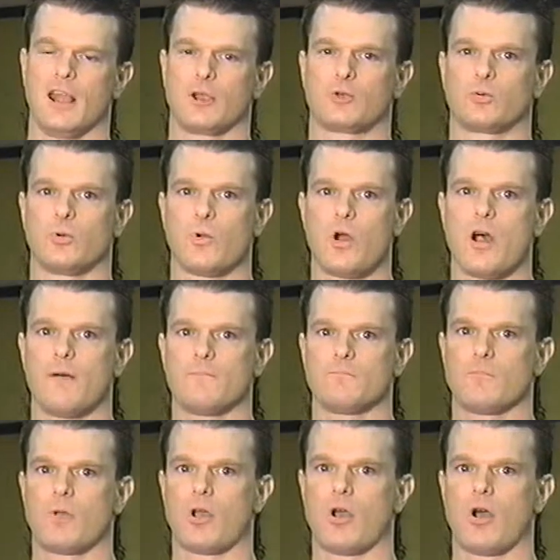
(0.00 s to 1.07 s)
I grew
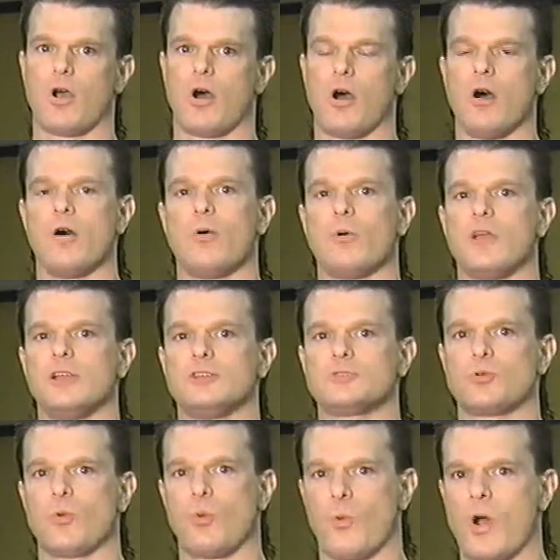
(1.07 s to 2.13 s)
up
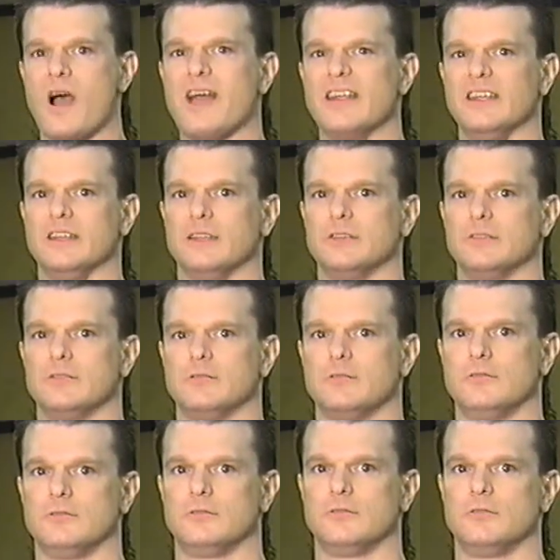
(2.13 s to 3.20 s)
always wanting
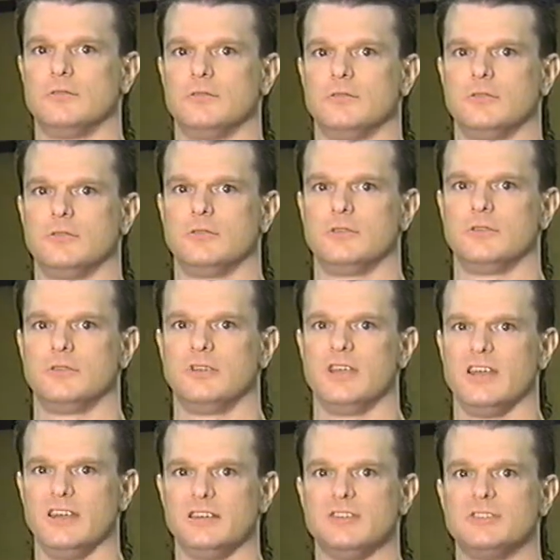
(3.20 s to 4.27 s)

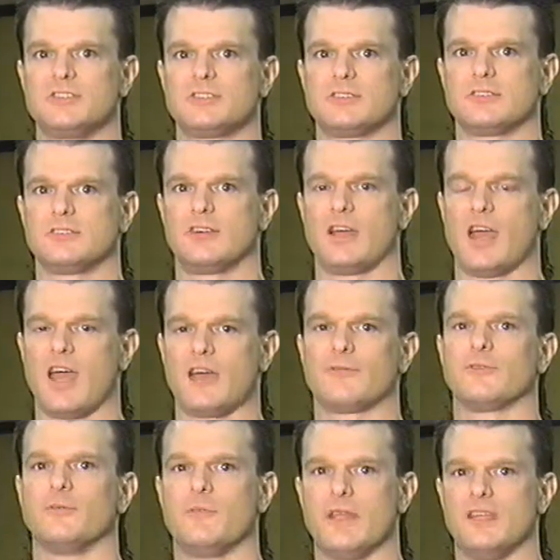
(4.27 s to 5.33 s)
his
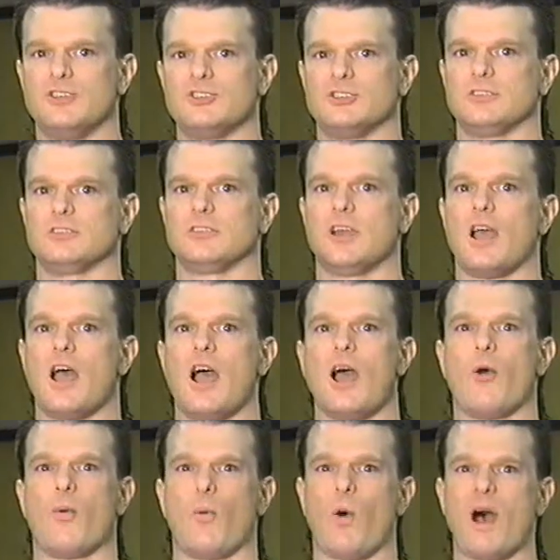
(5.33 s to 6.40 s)
affirmation,
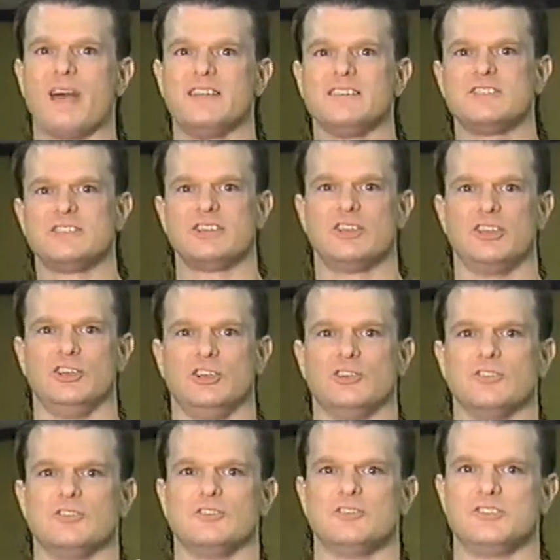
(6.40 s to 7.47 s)
wanting to
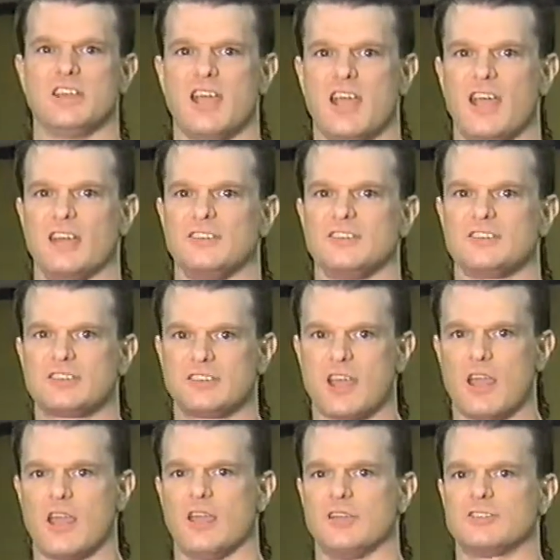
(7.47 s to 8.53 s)
hear dad
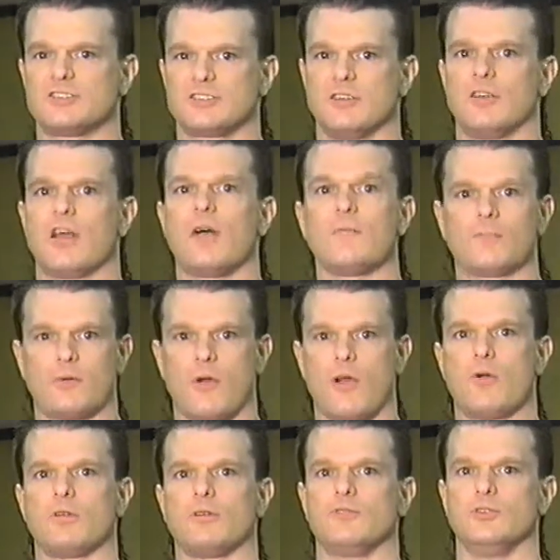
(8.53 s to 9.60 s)
say, Son, I'm
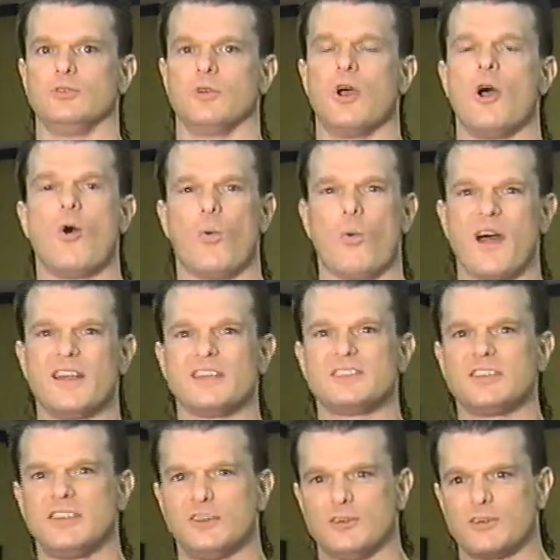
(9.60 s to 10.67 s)
proud of you, wanting
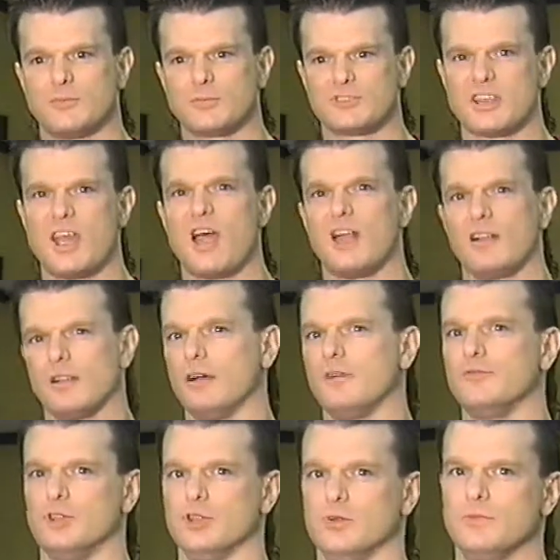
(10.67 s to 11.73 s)
to hear him say, I
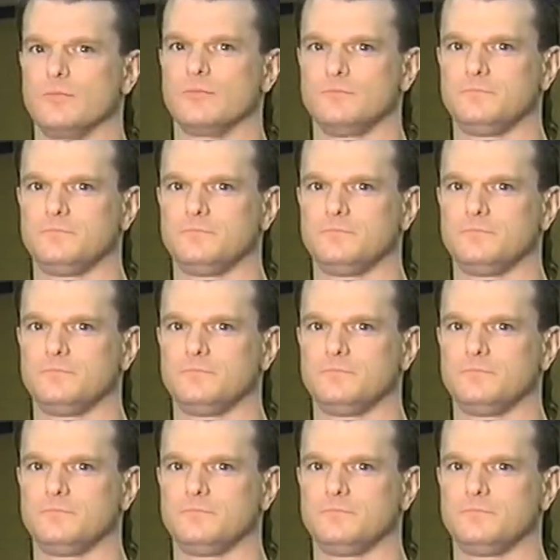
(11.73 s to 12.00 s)
love you.